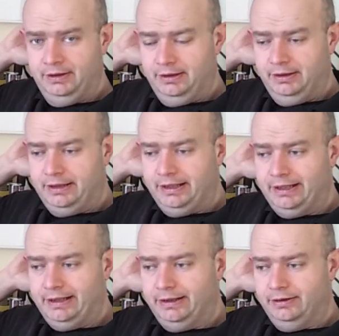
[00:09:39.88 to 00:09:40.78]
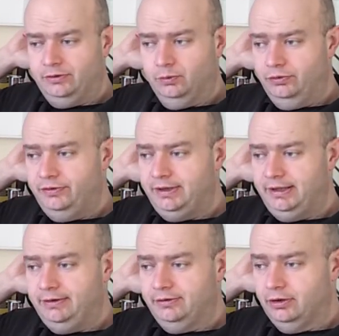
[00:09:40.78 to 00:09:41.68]
The one
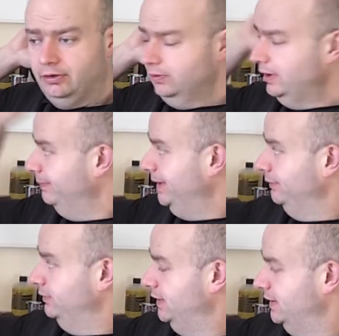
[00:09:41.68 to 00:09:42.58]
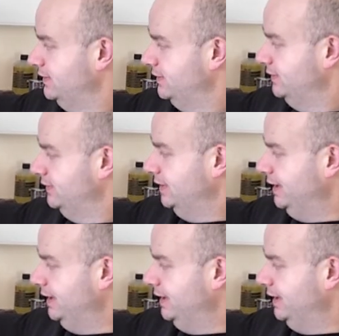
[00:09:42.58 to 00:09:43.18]
thing though about this